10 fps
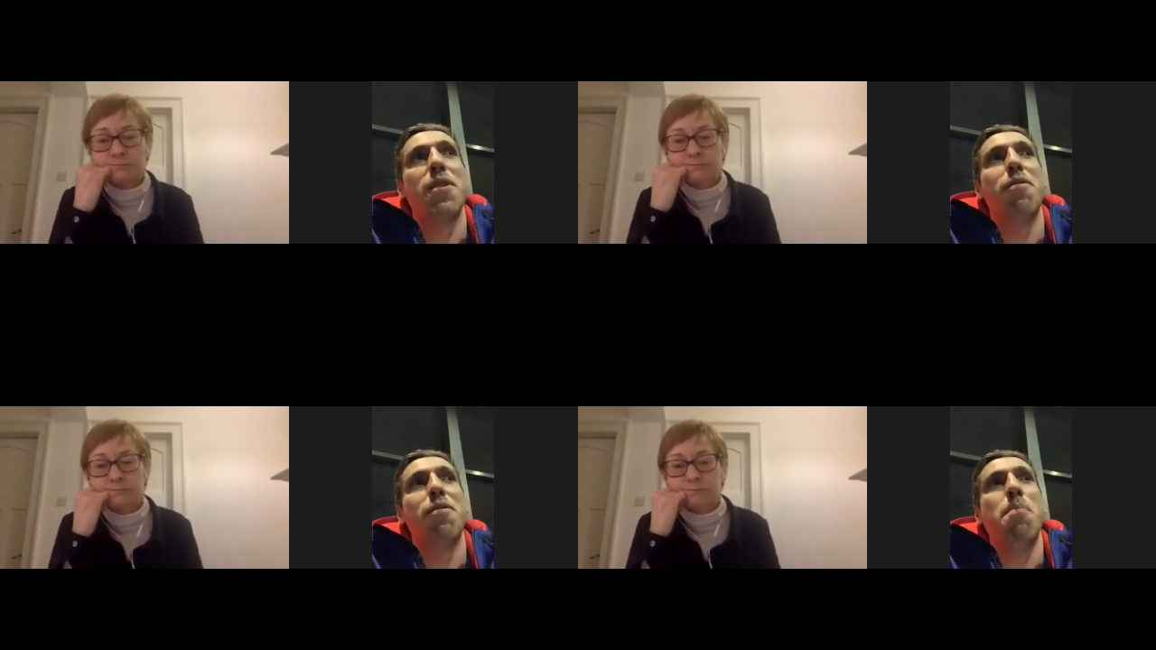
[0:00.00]

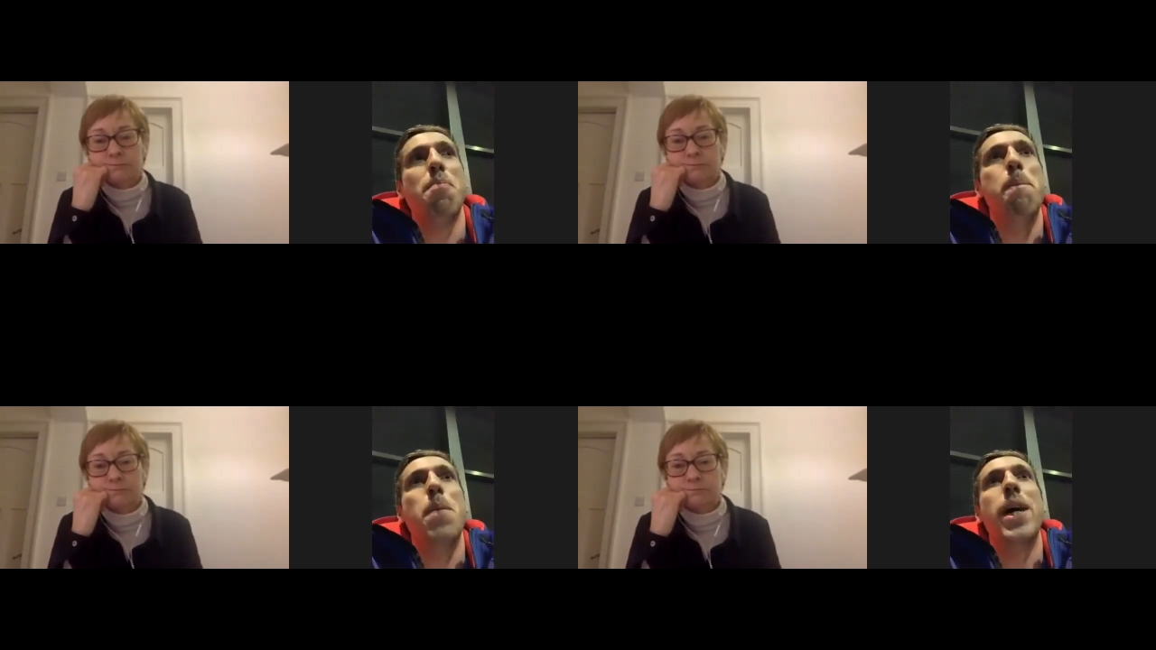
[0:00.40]
Speaker 1: of
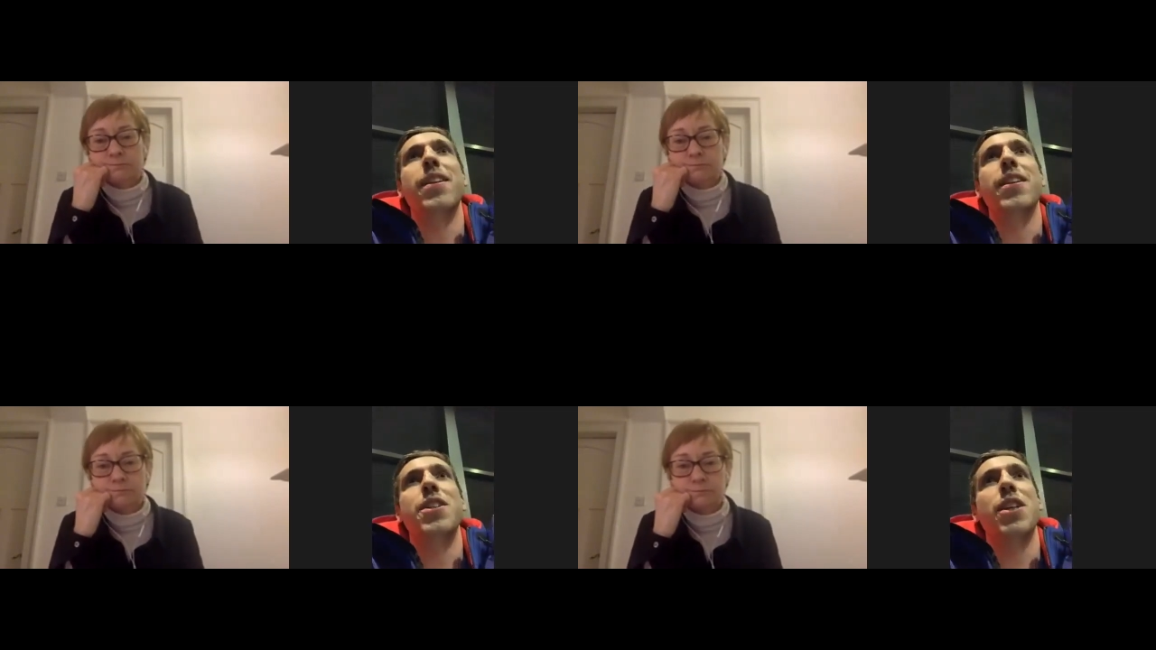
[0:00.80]

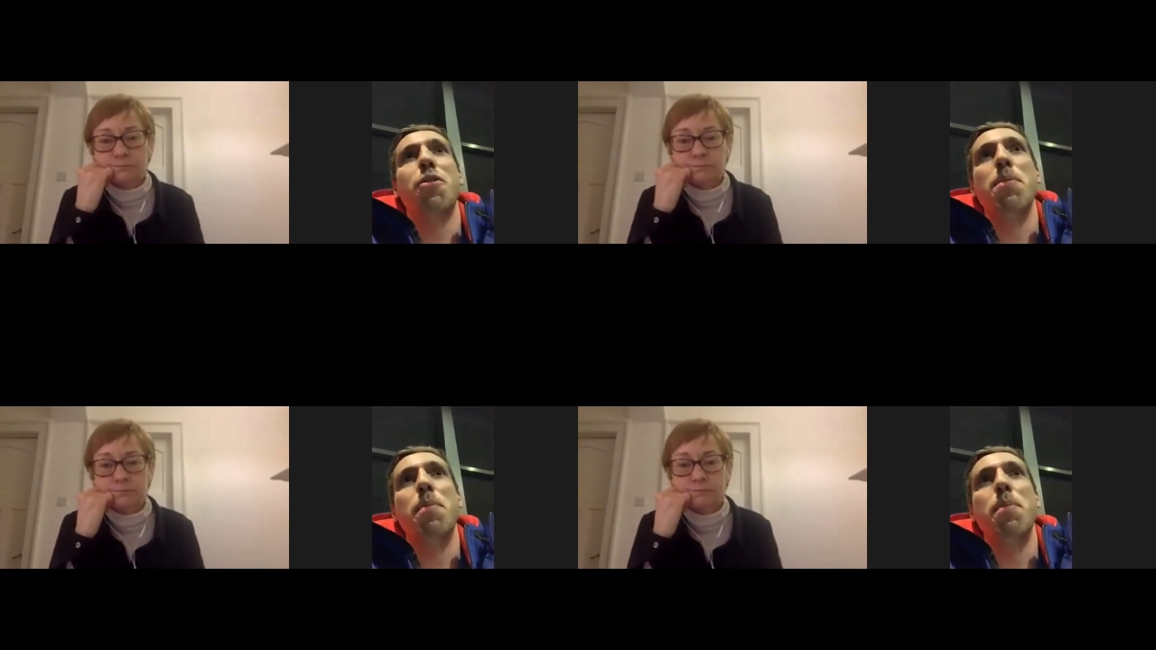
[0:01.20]
mileage,
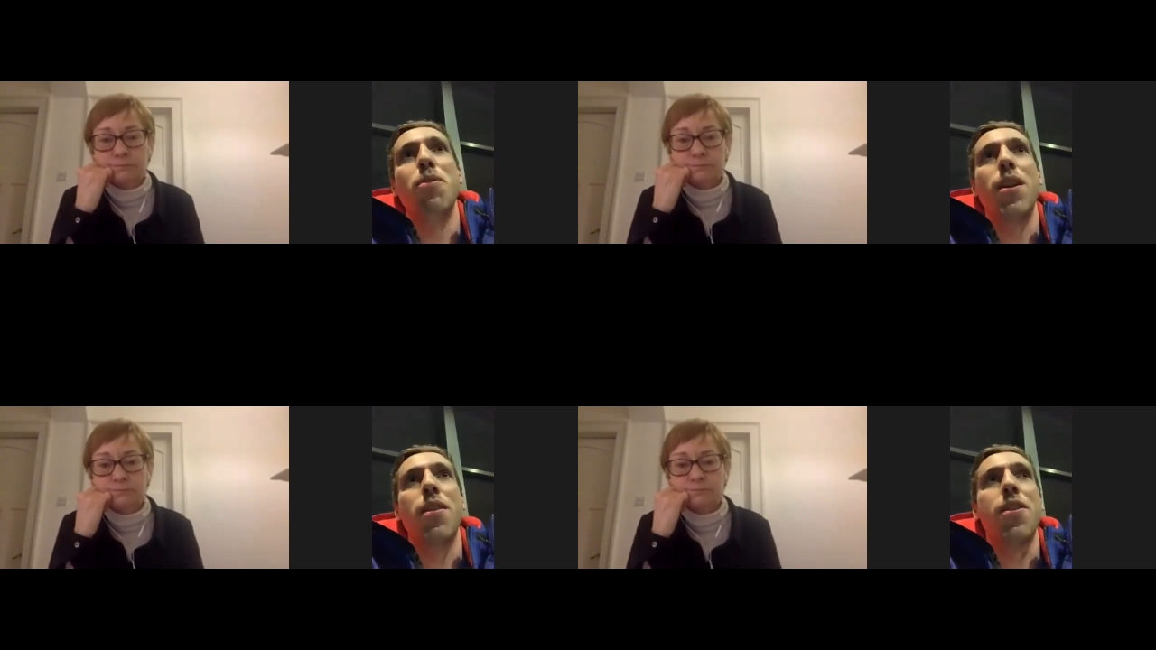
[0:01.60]
I would
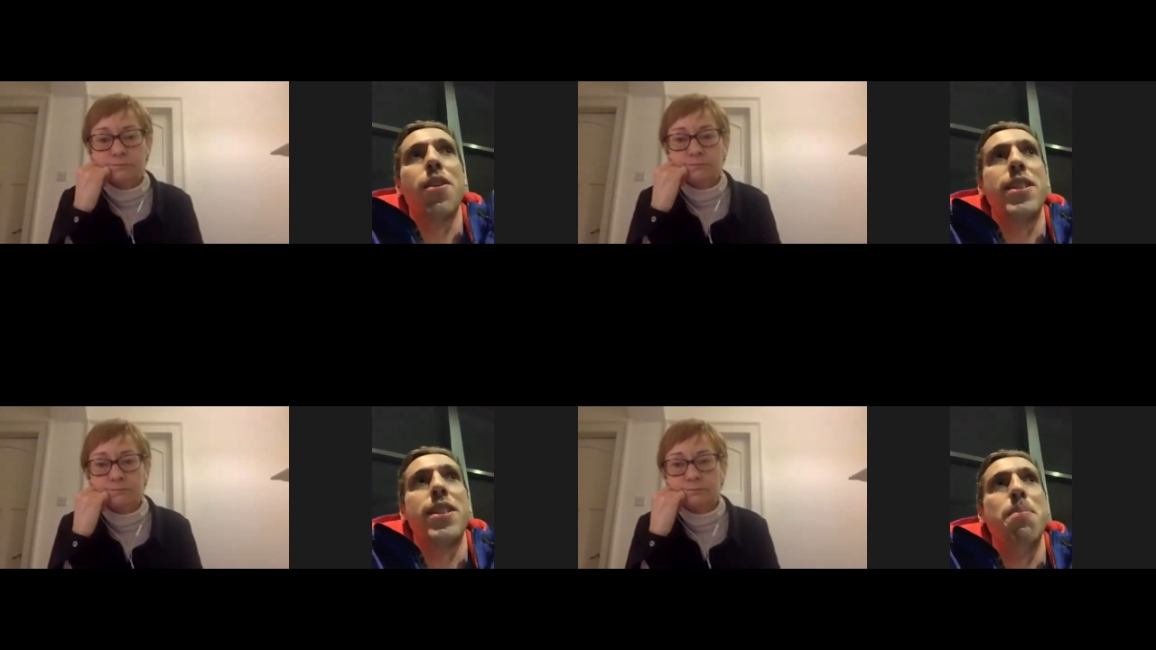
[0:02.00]
maybe run
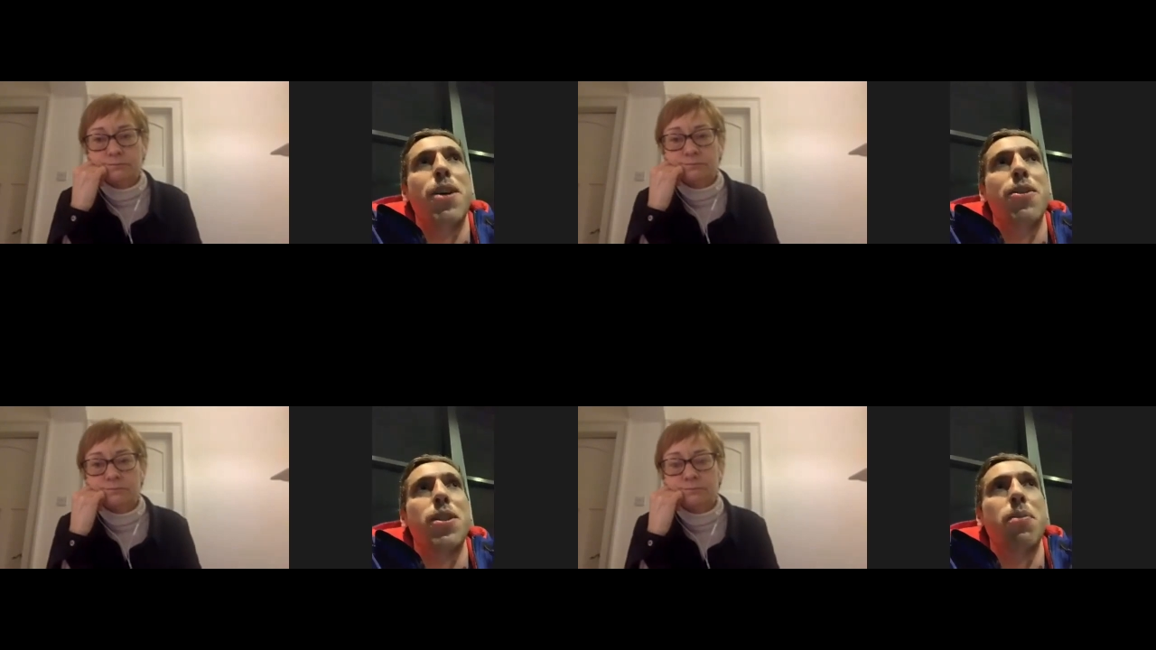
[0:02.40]

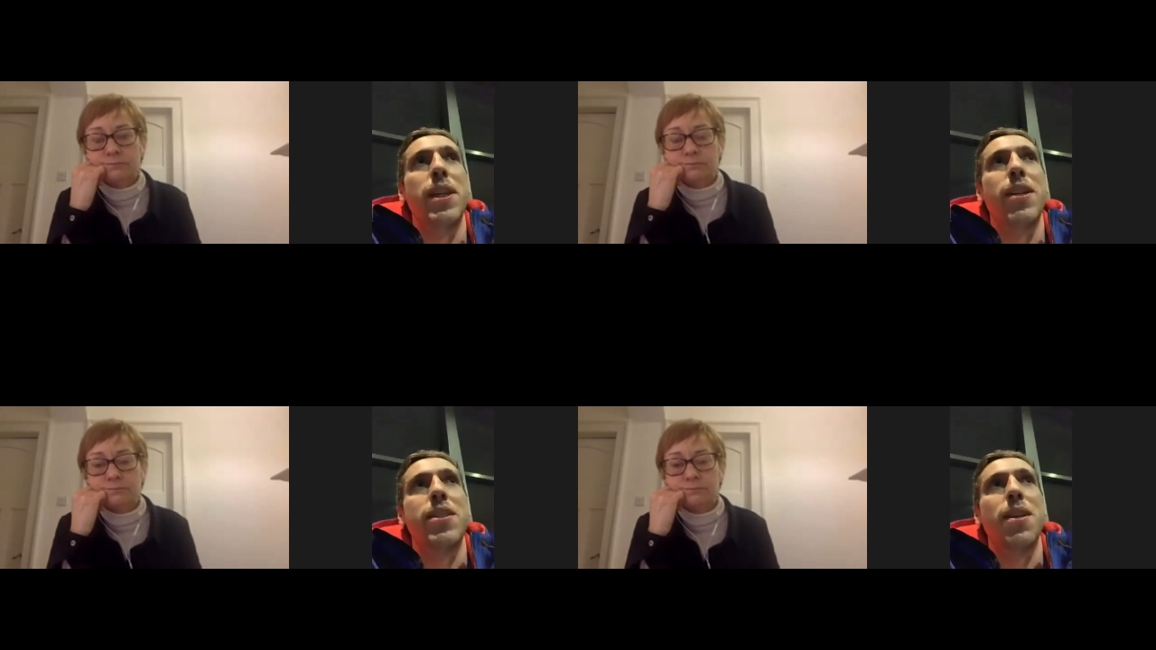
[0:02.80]
thirty miles
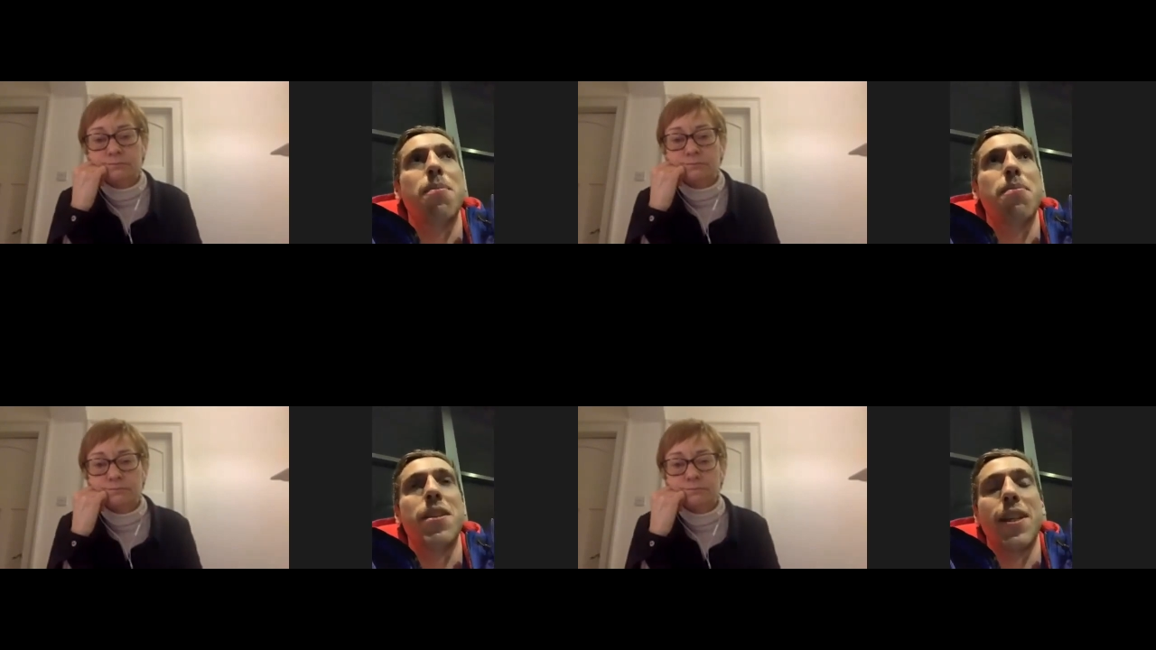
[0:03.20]
a week or
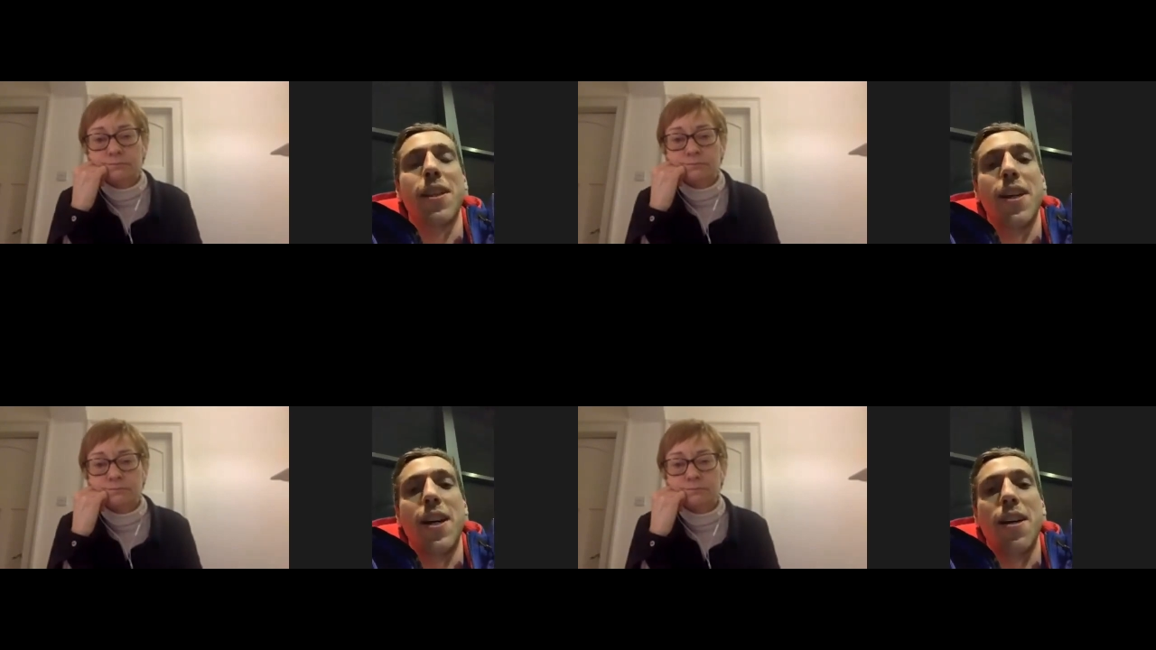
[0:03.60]
something
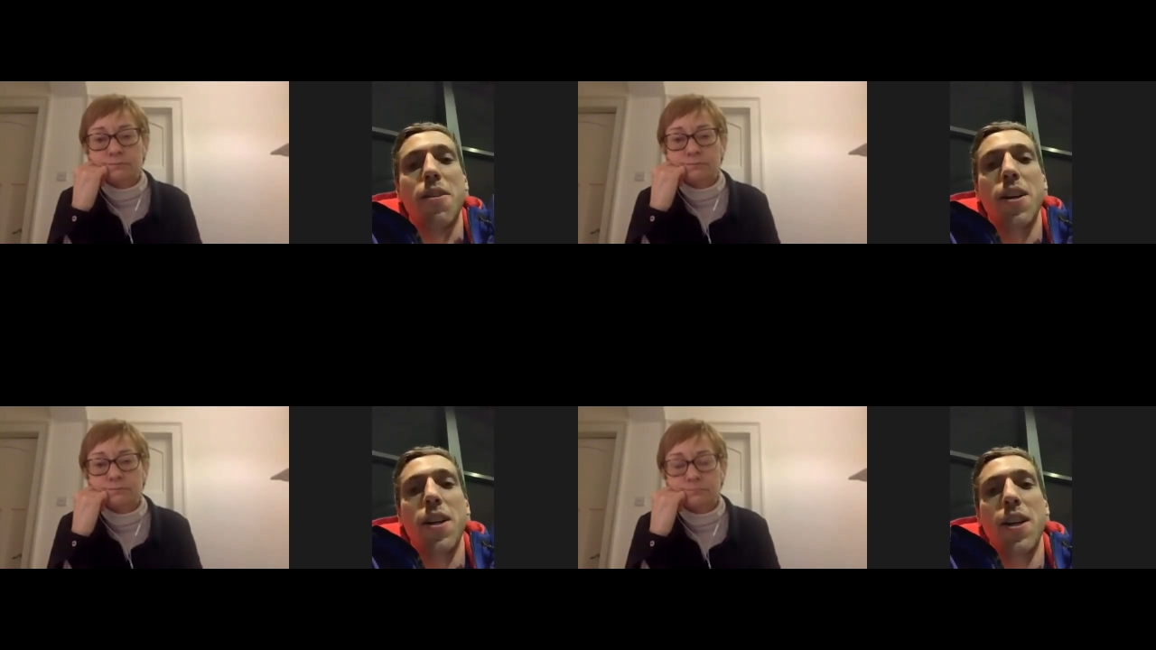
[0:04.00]
like that.